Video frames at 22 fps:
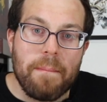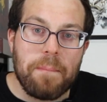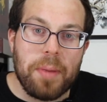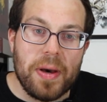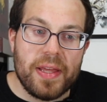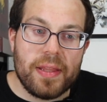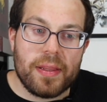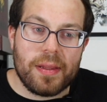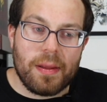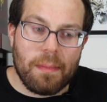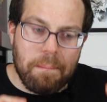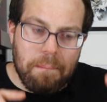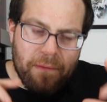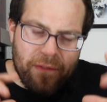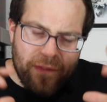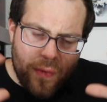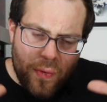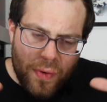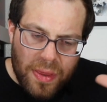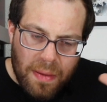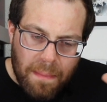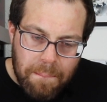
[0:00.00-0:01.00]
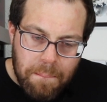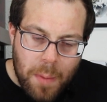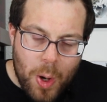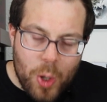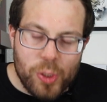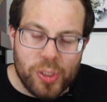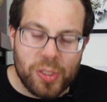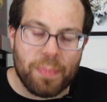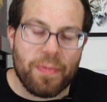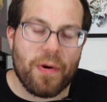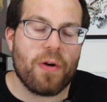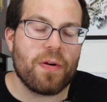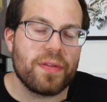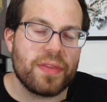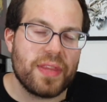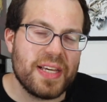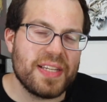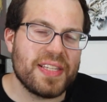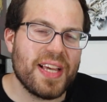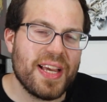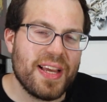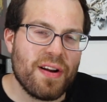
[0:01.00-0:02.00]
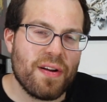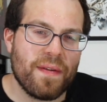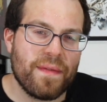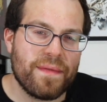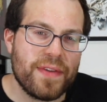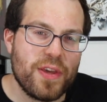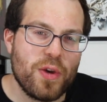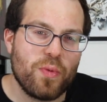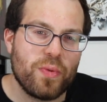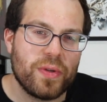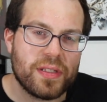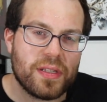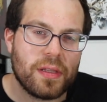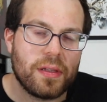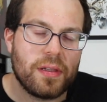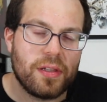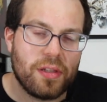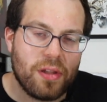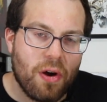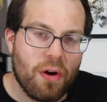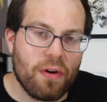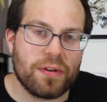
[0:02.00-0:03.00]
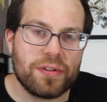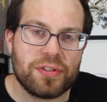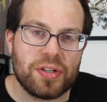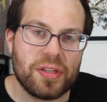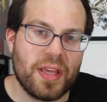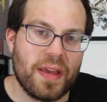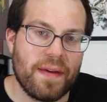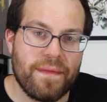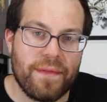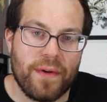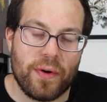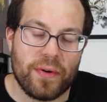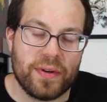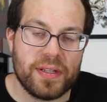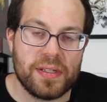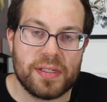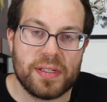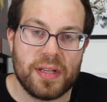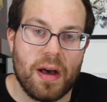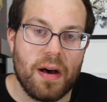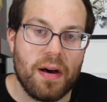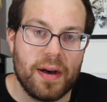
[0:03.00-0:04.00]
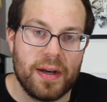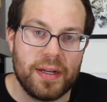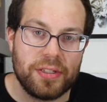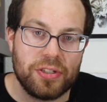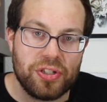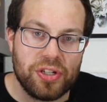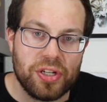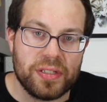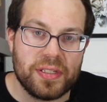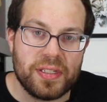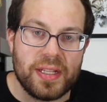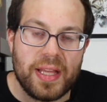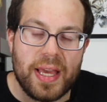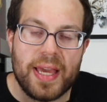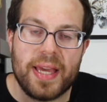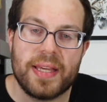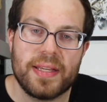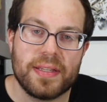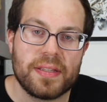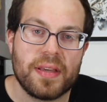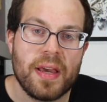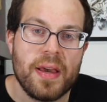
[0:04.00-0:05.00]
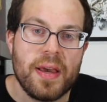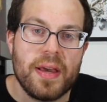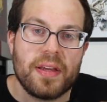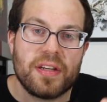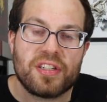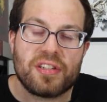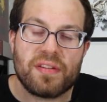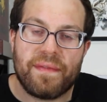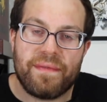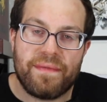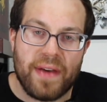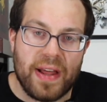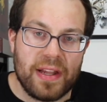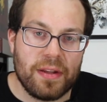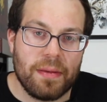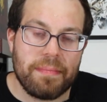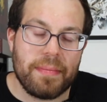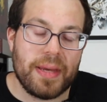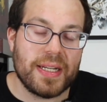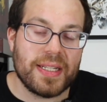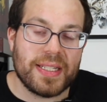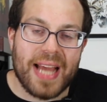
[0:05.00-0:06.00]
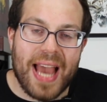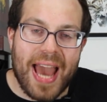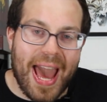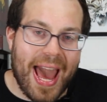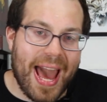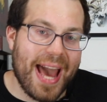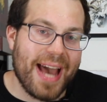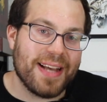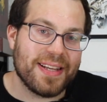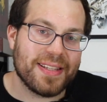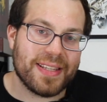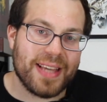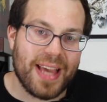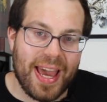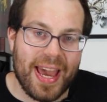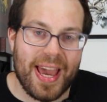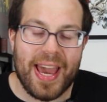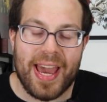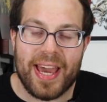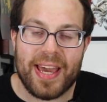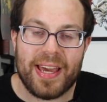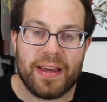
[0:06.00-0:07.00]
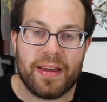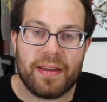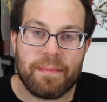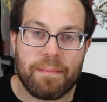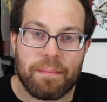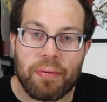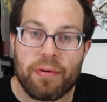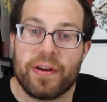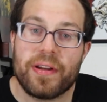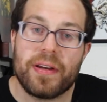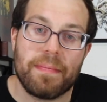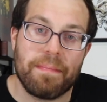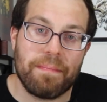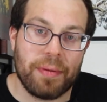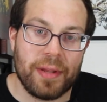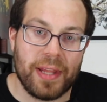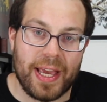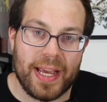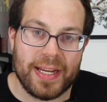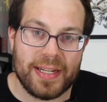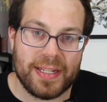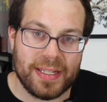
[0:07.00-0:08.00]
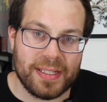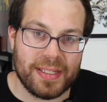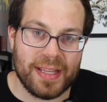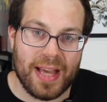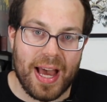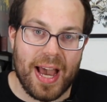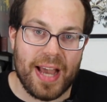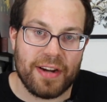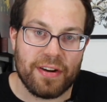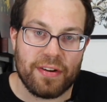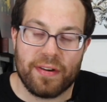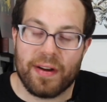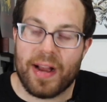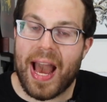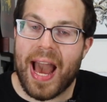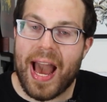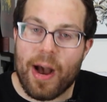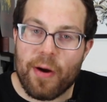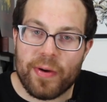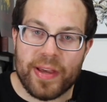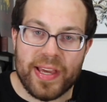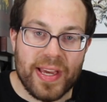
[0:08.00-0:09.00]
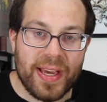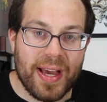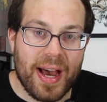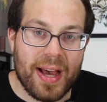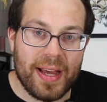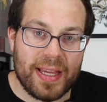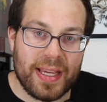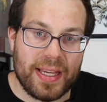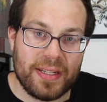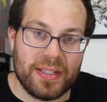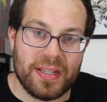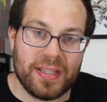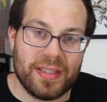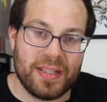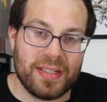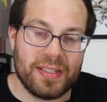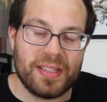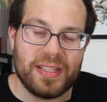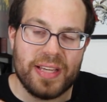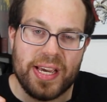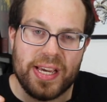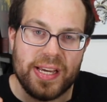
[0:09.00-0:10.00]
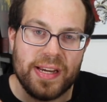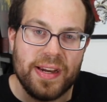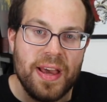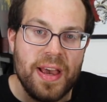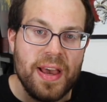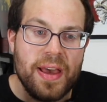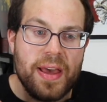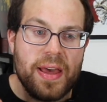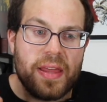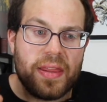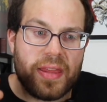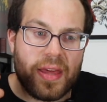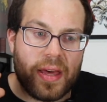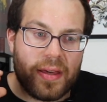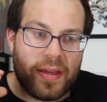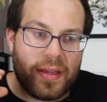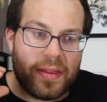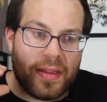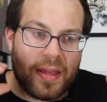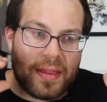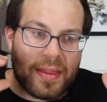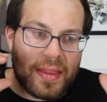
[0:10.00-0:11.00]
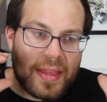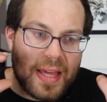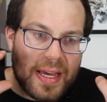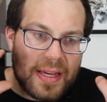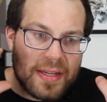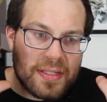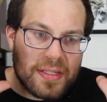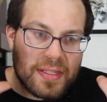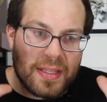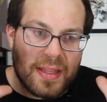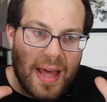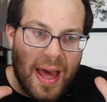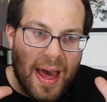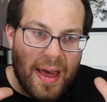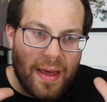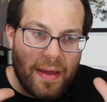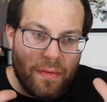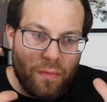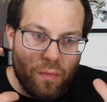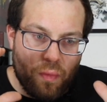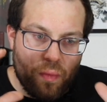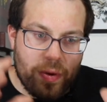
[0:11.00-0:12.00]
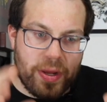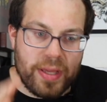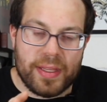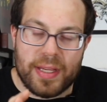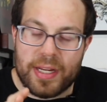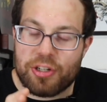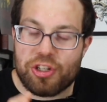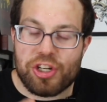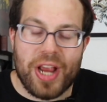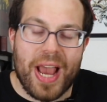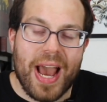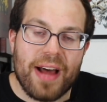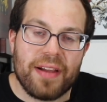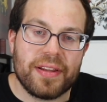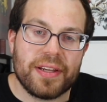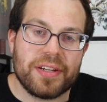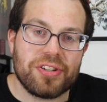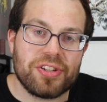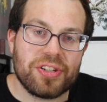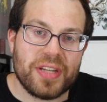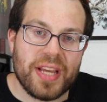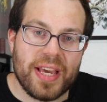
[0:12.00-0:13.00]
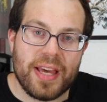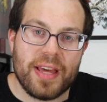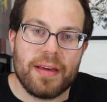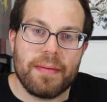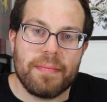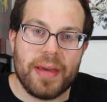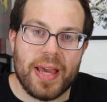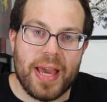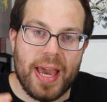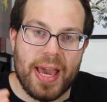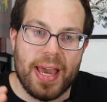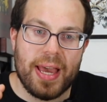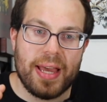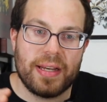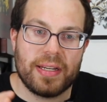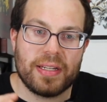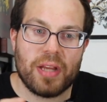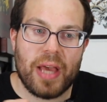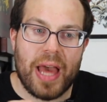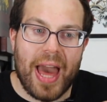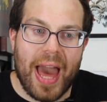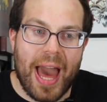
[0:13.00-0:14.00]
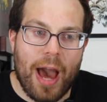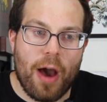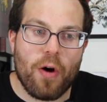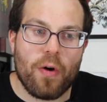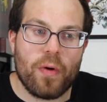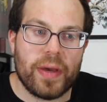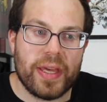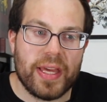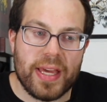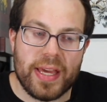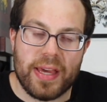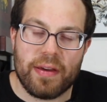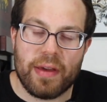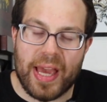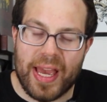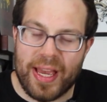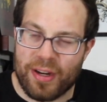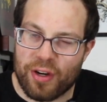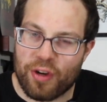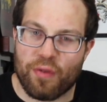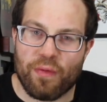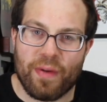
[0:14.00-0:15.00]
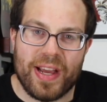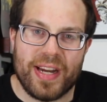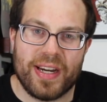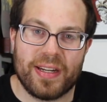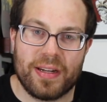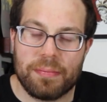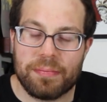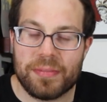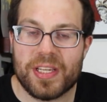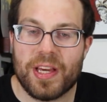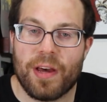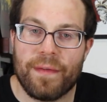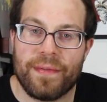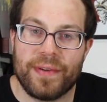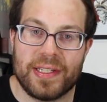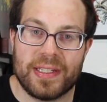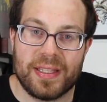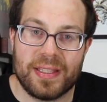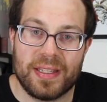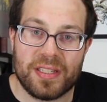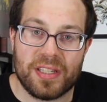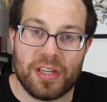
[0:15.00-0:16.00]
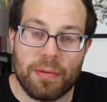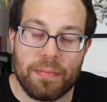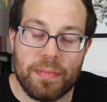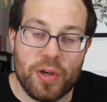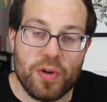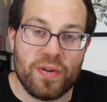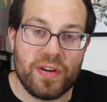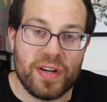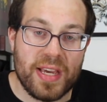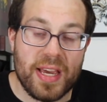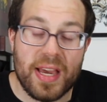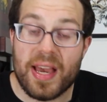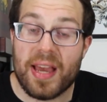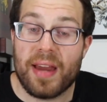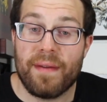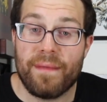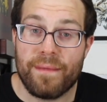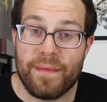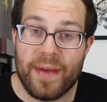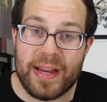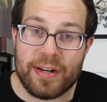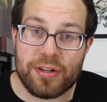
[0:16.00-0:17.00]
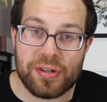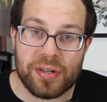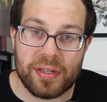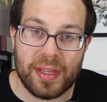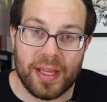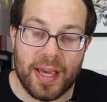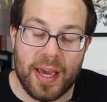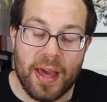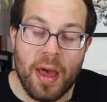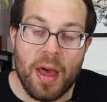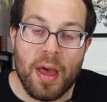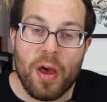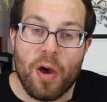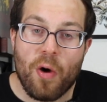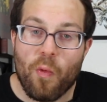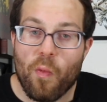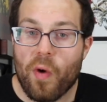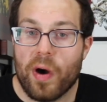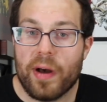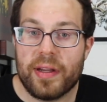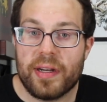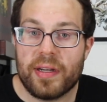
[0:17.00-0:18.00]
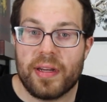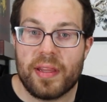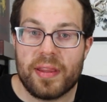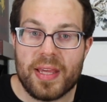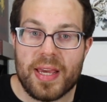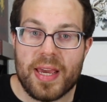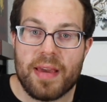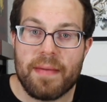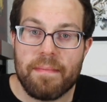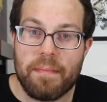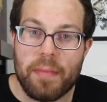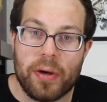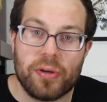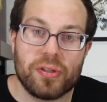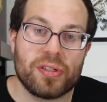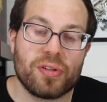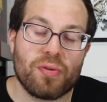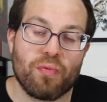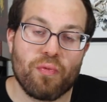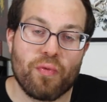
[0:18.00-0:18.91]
But for the most part, this interview was largely focused on just his development as a print and play designer, how he got into the scene, the, the things that really challenged him, and how he integrated himself into this community, and eventually won the most